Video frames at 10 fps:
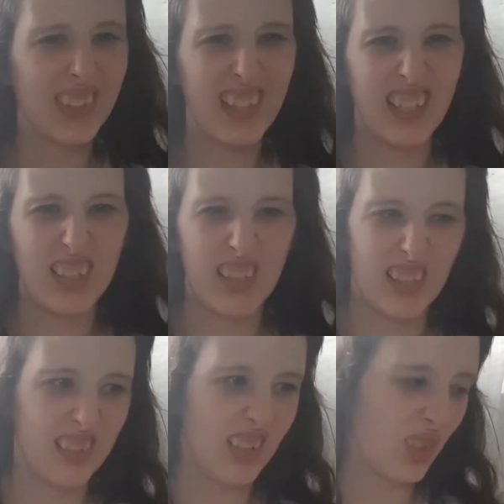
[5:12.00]
I
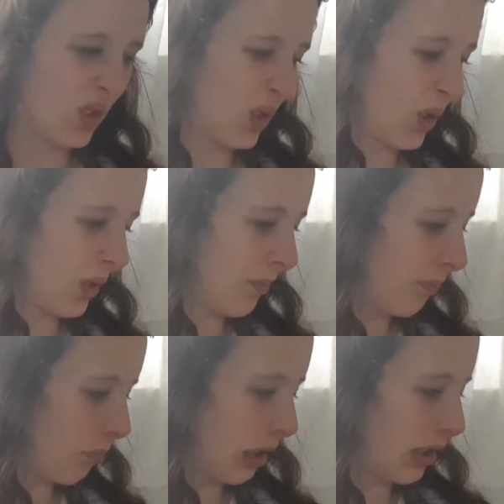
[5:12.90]
don't know.
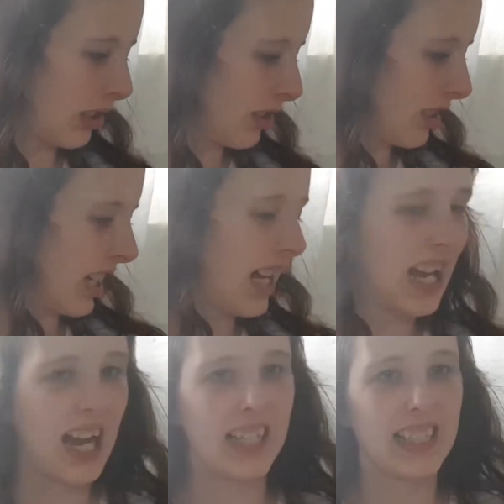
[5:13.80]
Because
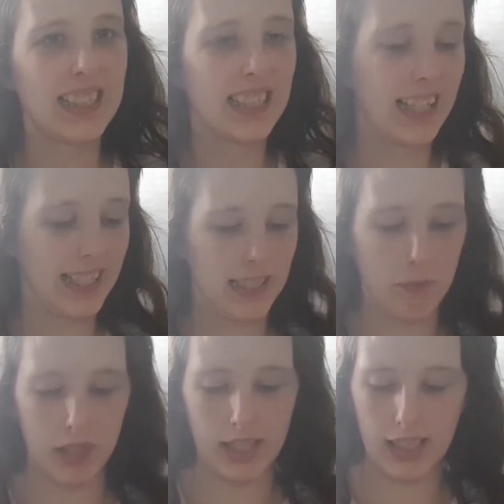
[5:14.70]
I need to keep
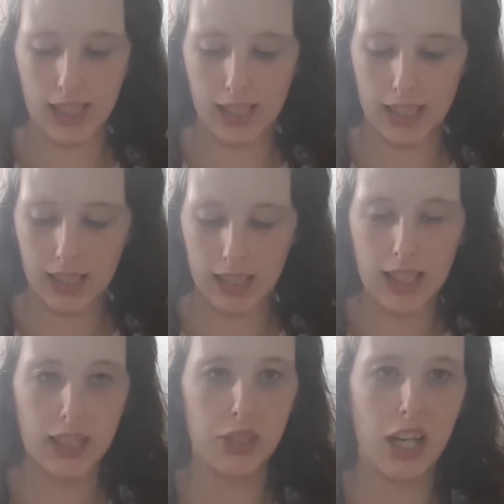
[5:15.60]
the
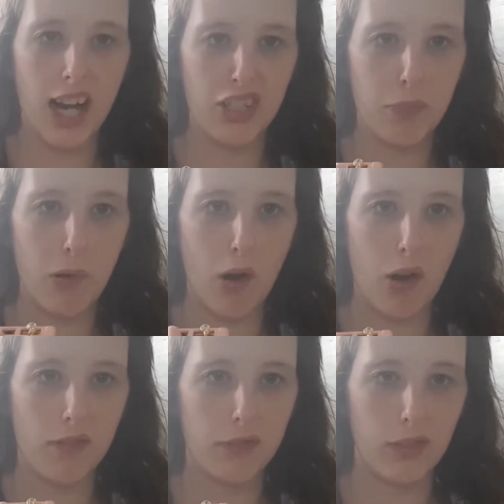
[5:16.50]
charger
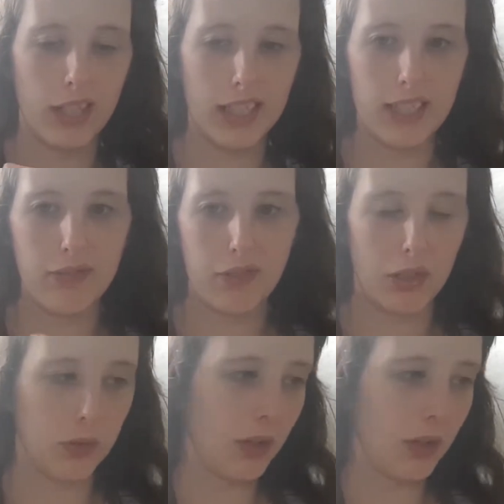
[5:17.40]
port free for